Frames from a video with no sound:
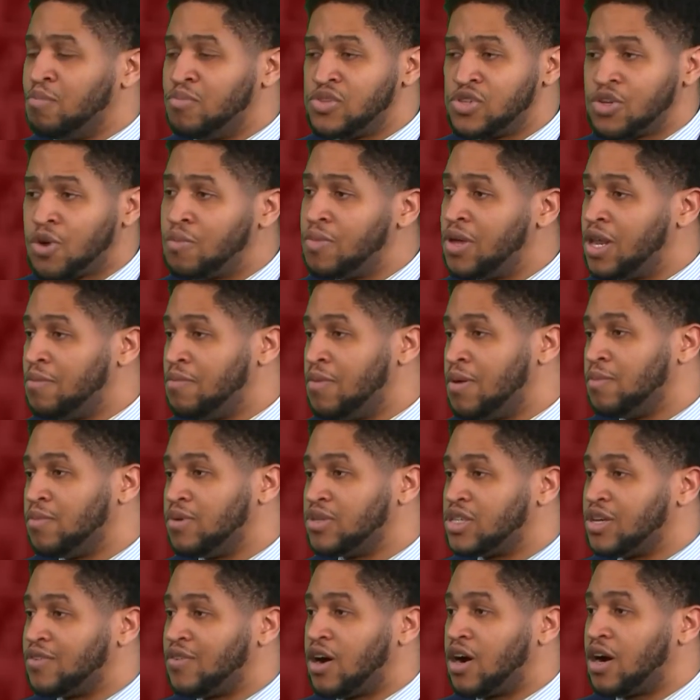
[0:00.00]
so many
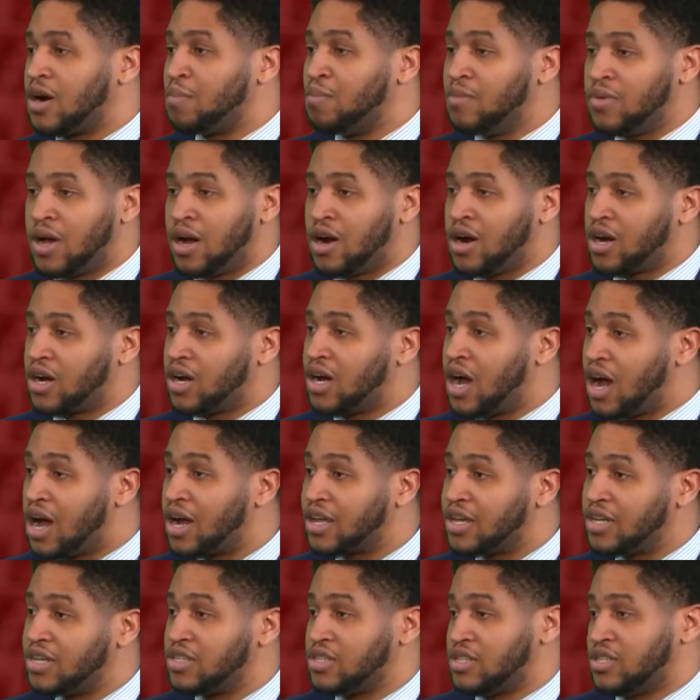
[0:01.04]
members of our
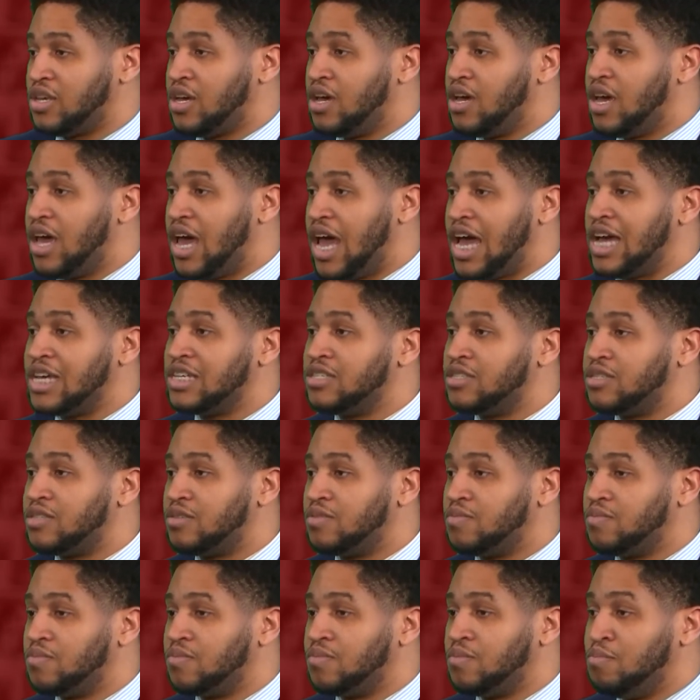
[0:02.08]
caucus as
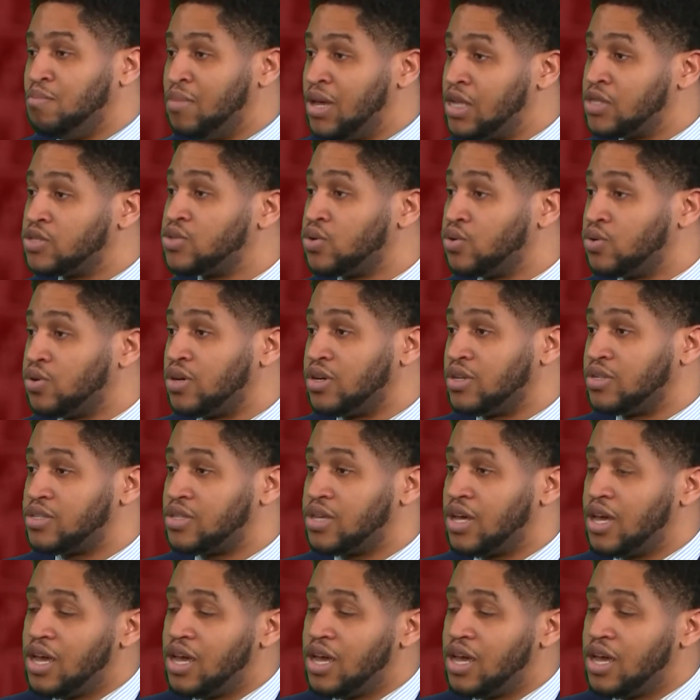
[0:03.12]
mentors.